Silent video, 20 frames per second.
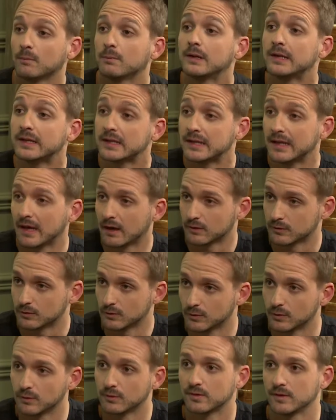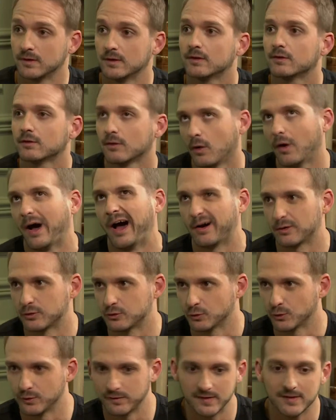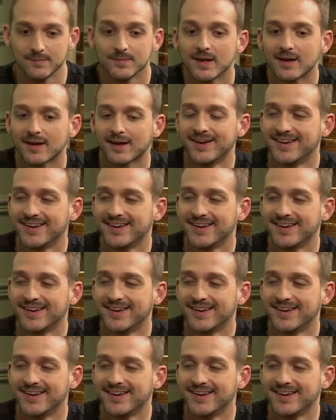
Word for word: are completely outdoorsy outdoorsy.